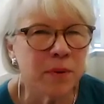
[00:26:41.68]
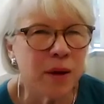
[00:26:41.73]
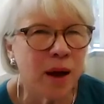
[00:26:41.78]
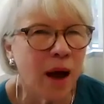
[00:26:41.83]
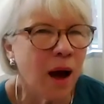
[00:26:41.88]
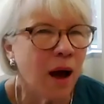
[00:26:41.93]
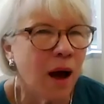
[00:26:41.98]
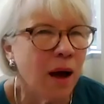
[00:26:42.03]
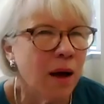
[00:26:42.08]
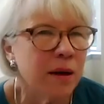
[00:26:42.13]

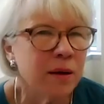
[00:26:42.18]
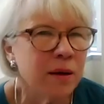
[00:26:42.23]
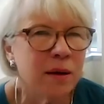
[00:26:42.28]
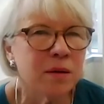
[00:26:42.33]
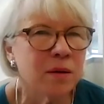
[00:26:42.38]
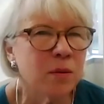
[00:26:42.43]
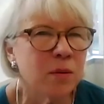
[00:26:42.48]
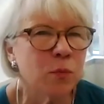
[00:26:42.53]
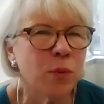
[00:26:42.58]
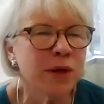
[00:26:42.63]
uh,
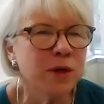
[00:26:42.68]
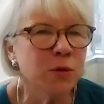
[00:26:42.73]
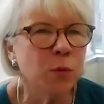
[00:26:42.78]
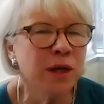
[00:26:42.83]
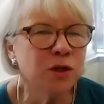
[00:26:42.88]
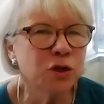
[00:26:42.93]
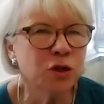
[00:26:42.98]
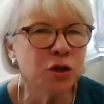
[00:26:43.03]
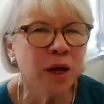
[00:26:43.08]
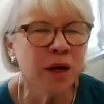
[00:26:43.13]
we,
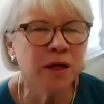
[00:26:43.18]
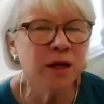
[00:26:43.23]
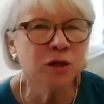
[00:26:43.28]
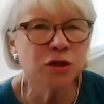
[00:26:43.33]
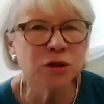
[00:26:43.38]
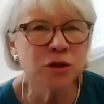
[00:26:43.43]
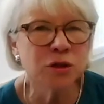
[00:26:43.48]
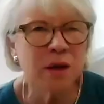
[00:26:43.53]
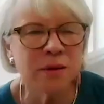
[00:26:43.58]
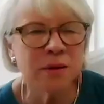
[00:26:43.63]
we
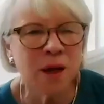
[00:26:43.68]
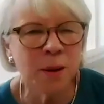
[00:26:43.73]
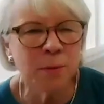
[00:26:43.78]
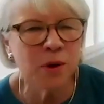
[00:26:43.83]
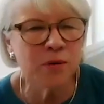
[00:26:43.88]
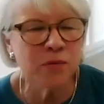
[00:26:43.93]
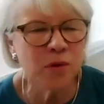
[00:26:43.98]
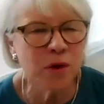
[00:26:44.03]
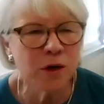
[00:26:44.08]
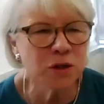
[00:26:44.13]
changed a
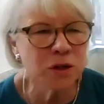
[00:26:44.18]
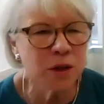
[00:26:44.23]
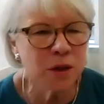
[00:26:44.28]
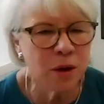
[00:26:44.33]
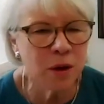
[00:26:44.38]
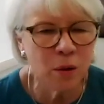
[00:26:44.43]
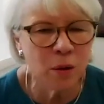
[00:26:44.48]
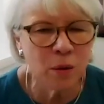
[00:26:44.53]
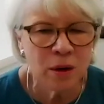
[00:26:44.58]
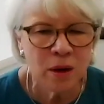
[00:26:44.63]
number of years
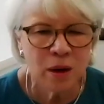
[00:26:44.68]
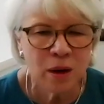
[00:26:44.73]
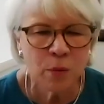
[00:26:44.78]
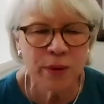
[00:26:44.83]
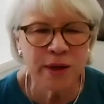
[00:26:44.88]
ago,